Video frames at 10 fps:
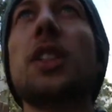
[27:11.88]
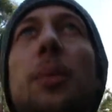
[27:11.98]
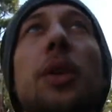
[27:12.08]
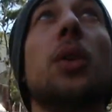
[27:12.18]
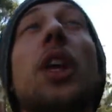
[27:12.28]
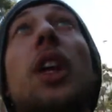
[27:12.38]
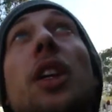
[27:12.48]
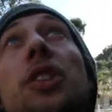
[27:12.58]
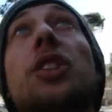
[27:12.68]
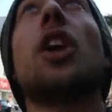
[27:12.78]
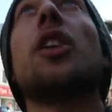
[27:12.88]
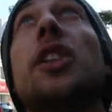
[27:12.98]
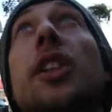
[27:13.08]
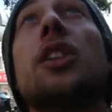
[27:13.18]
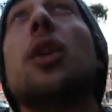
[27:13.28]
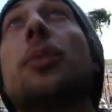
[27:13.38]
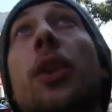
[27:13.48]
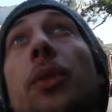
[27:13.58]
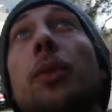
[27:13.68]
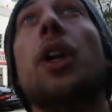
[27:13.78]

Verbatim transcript: that's the building. I just can't see the top of it from